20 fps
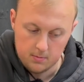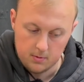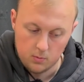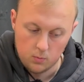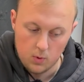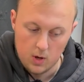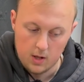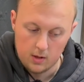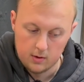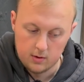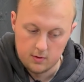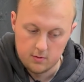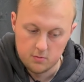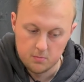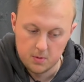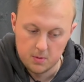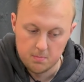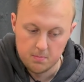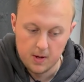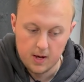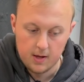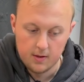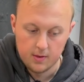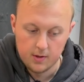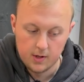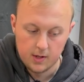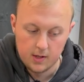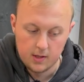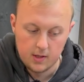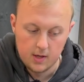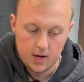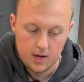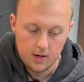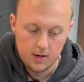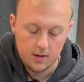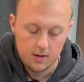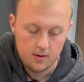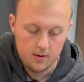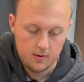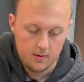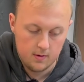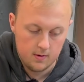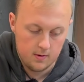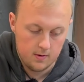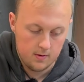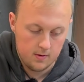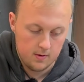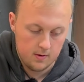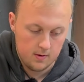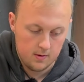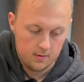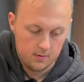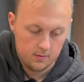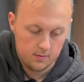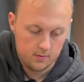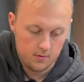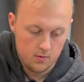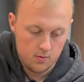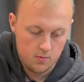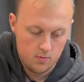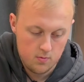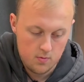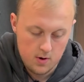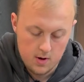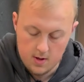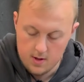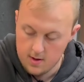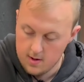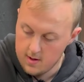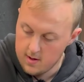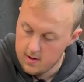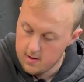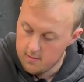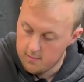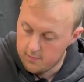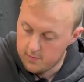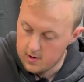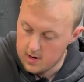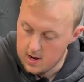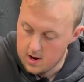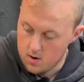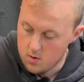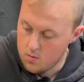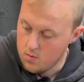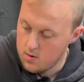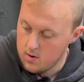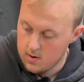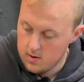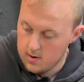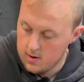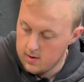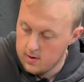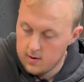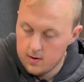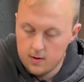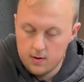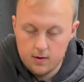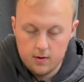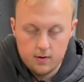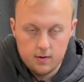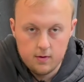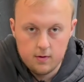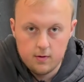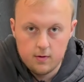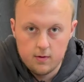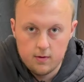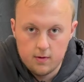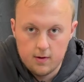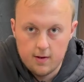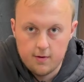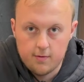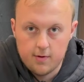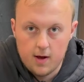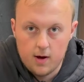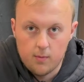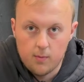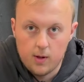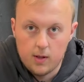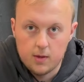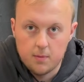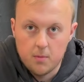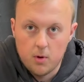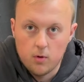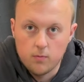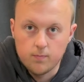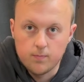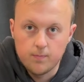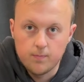to weld these a bit better than I can. So for now, let's tack weld them on.